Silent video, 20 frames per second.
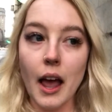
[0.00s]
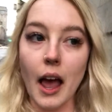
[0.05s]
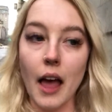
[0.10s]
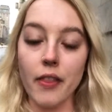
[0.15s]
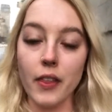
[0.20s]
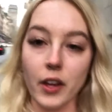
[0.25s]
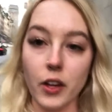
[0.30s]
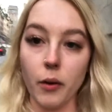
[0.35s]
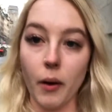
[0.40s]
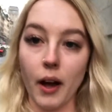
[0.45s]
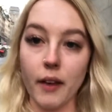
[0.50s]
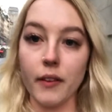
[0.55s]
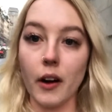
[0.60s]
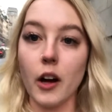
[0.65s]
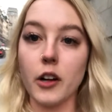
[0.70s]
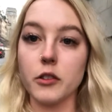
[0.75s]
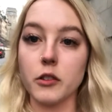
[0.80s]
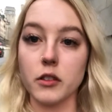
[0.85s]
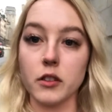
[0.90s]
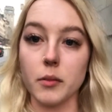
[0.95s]
and then you have
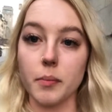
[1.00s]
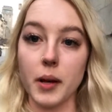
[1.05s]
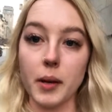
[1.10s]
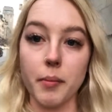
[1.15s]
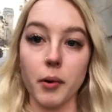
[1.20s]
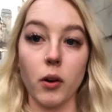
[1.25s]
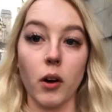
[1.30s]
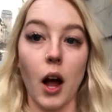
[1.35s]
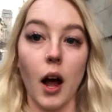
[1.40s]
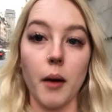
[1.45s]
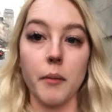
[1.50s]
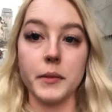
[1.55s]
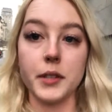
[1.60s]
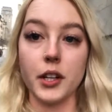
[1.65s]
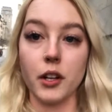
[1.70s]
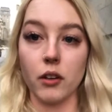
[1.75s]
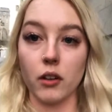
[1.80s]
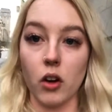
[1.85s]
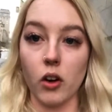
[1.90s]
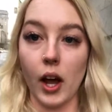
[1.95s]
hundreds of people come to your